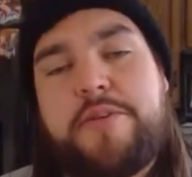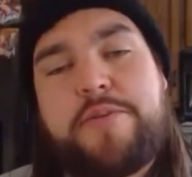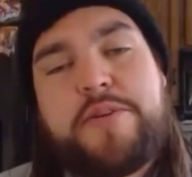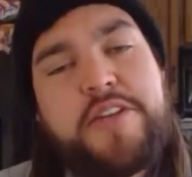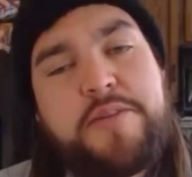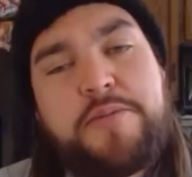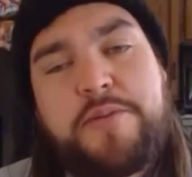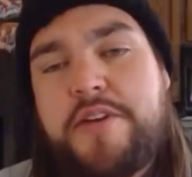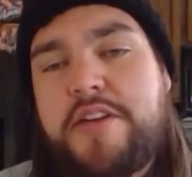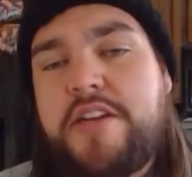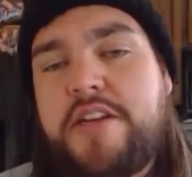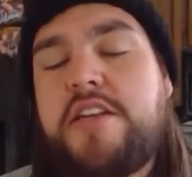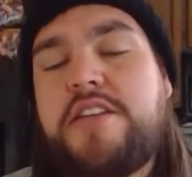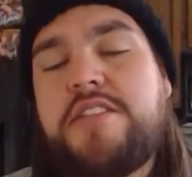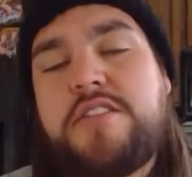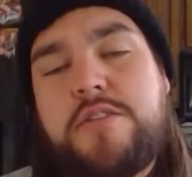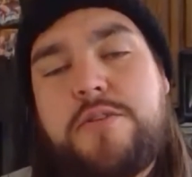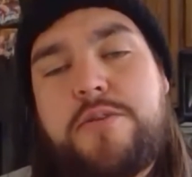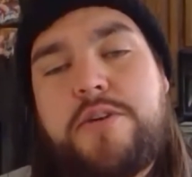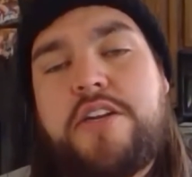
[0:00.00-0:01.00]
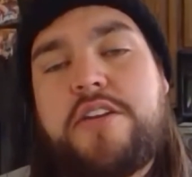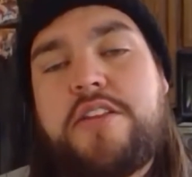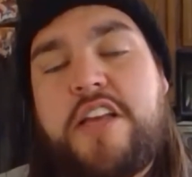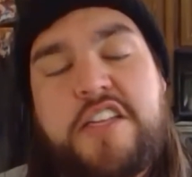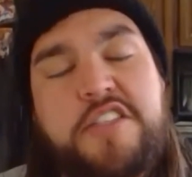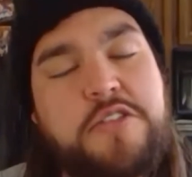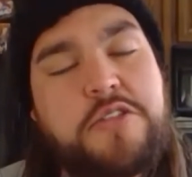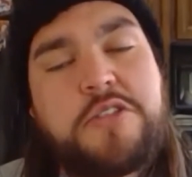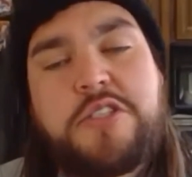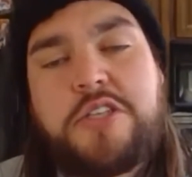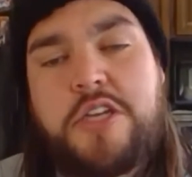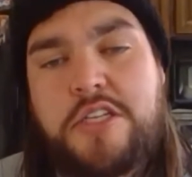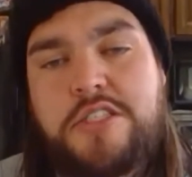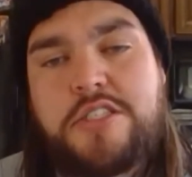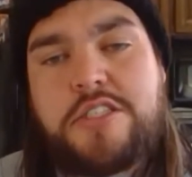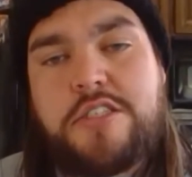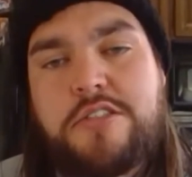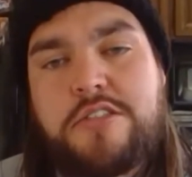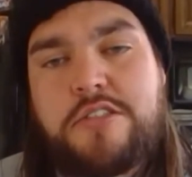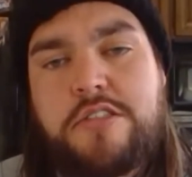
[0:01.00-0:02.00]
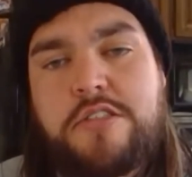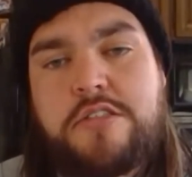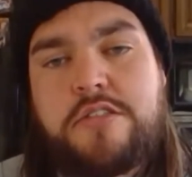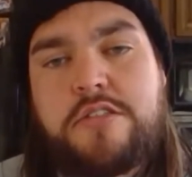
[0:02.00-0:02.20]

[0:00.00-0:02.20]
When a community needs a lawyer, that's Earth Justice.